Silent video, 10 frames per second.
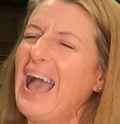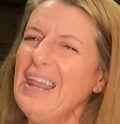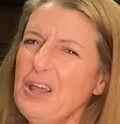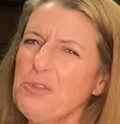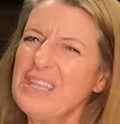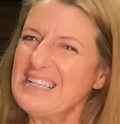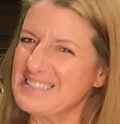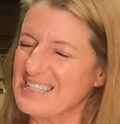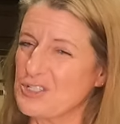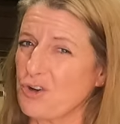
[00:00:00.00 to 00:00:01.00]
I know
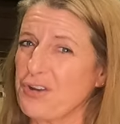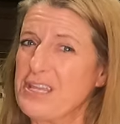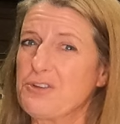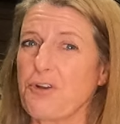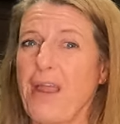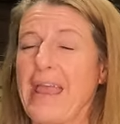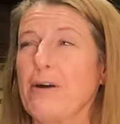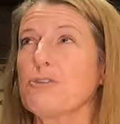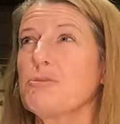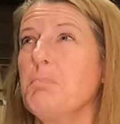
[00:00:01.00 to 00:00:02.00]
things get dirty in your
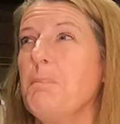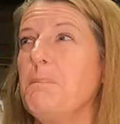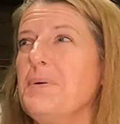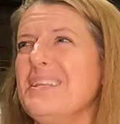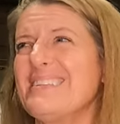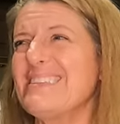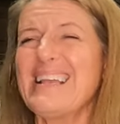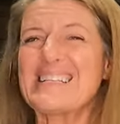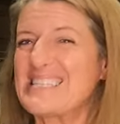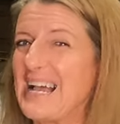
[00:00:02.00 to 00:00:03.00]
house, but it's
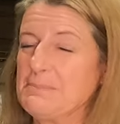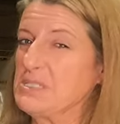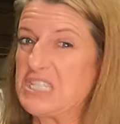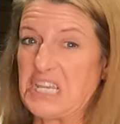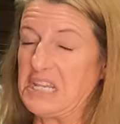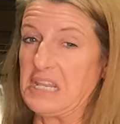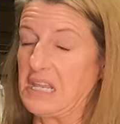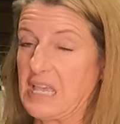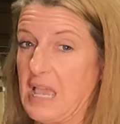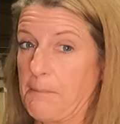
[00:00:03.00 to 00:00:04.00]
like times 10
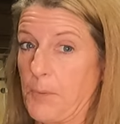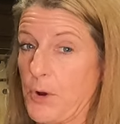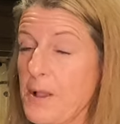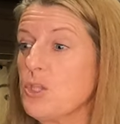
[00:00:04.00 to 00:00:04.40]
in a camper.